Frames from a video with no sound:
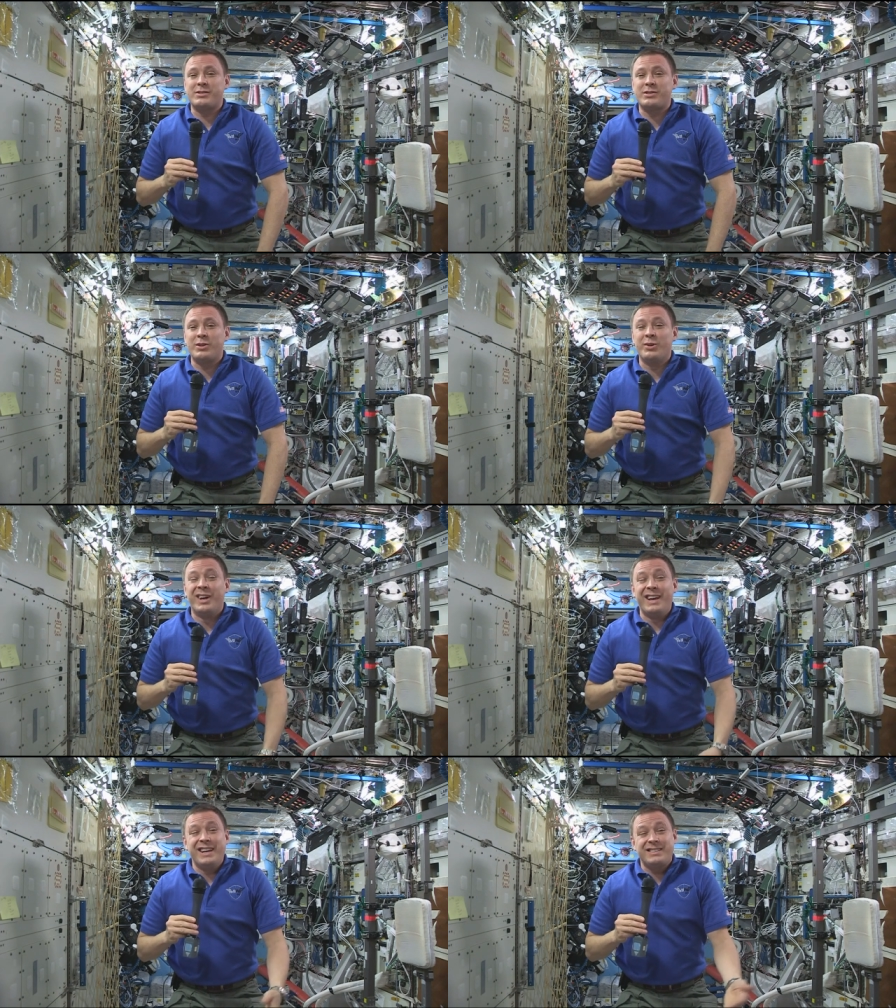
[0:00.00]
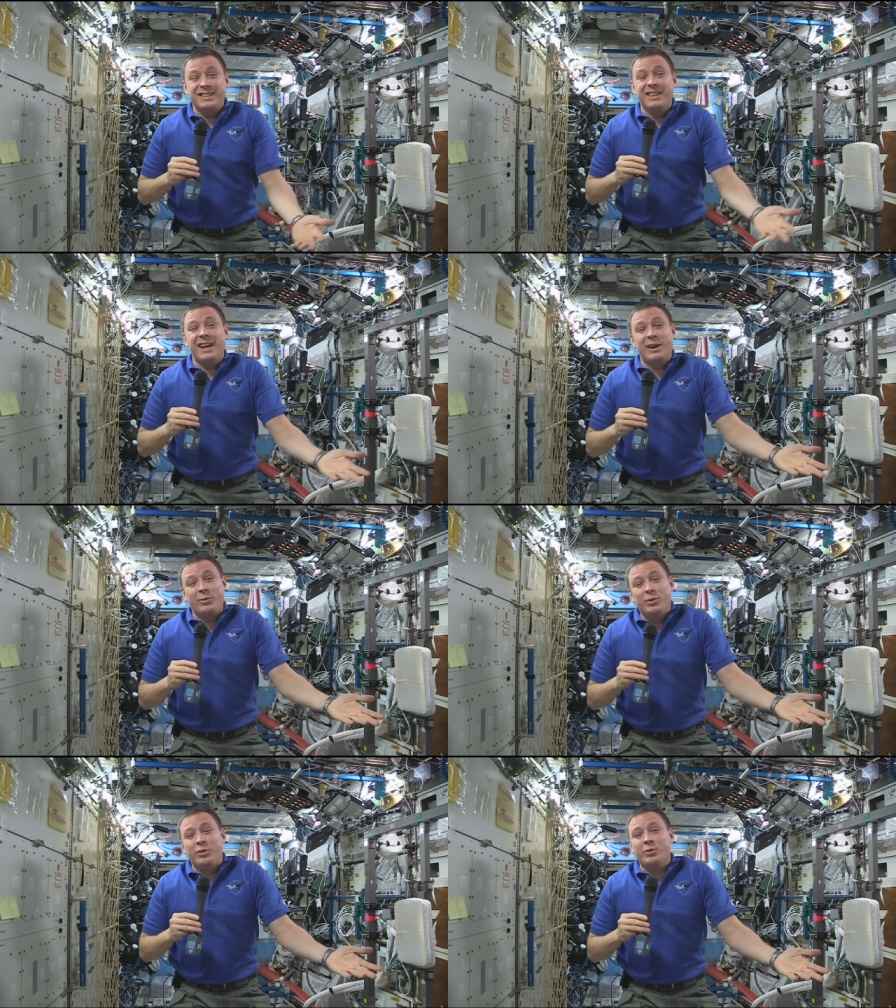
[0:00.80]
So it's a lot
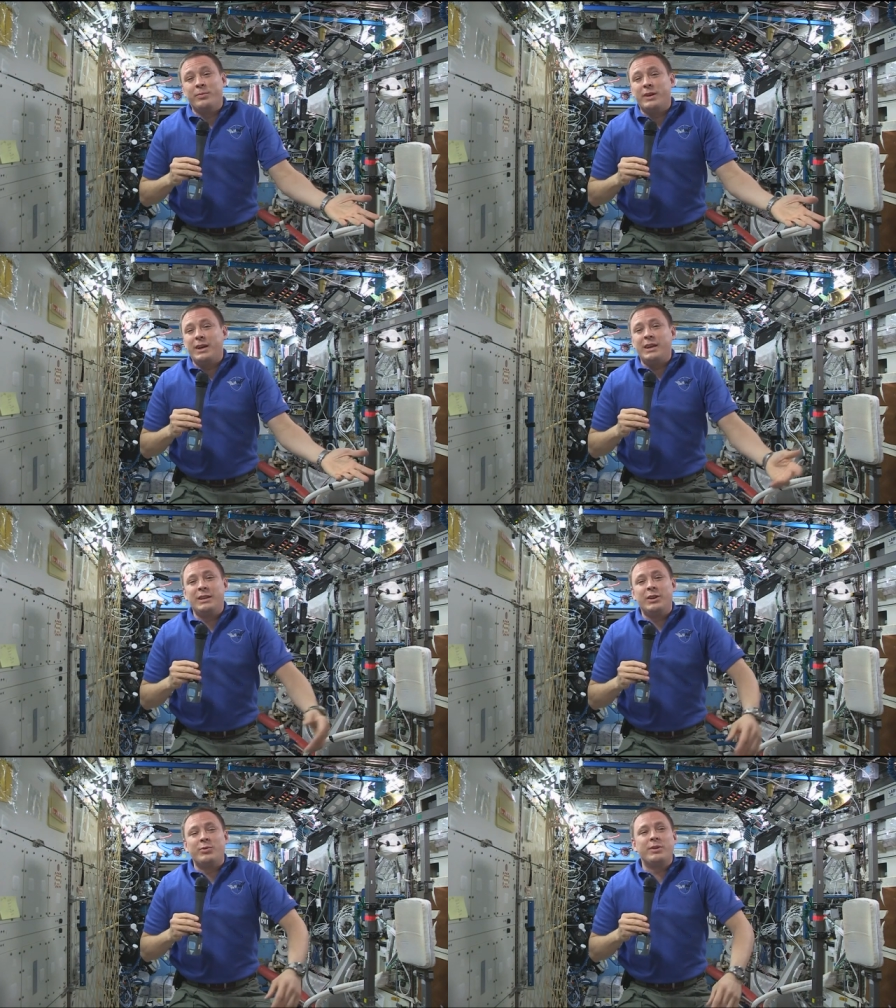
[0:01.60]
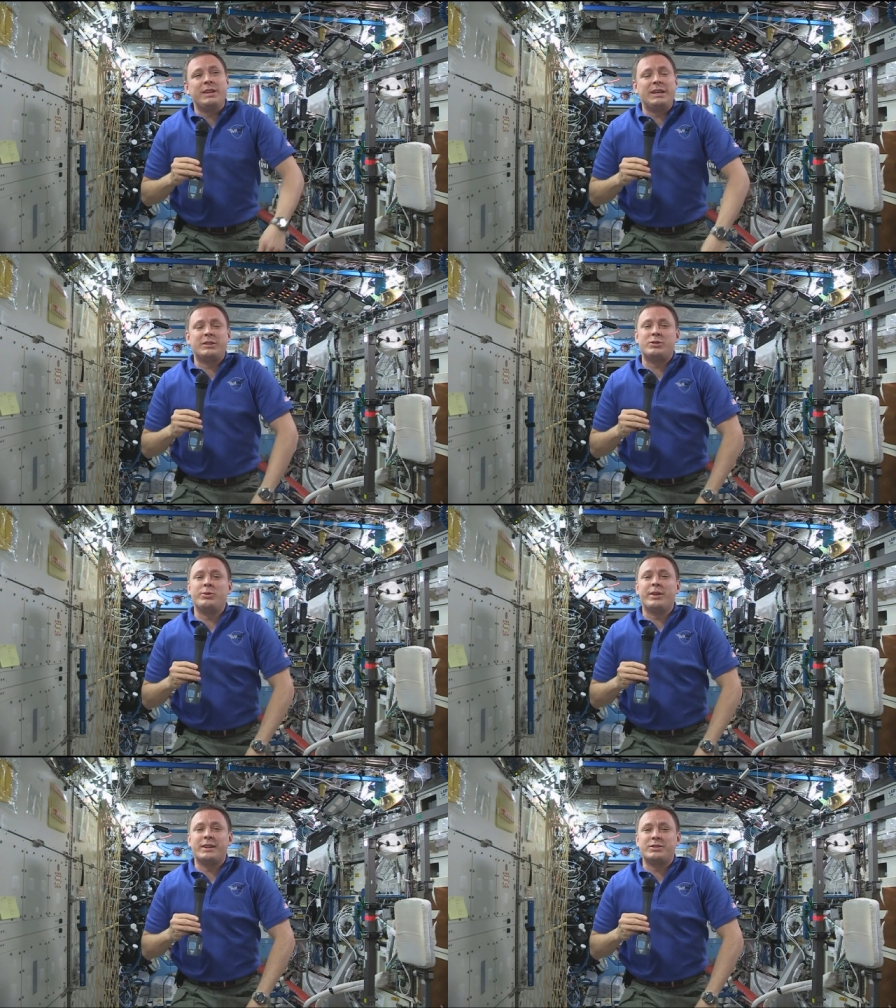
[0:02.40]
of room, and you don't really get
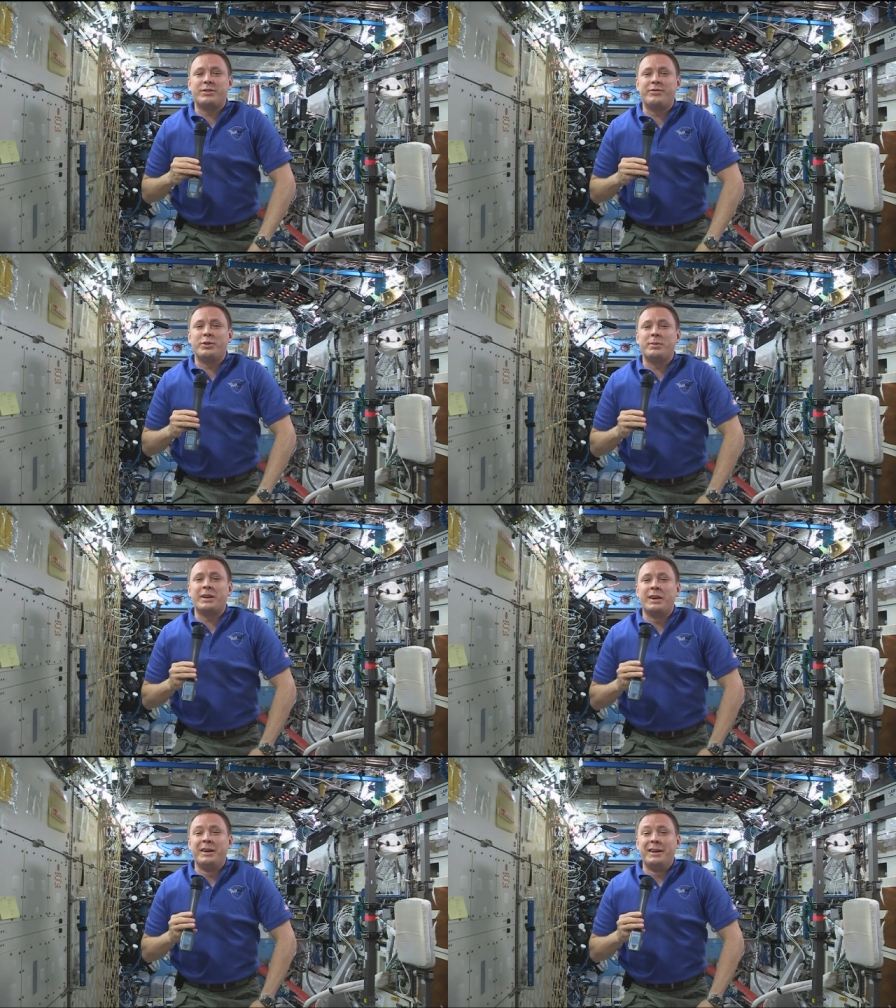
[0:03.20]
too claustrophobic.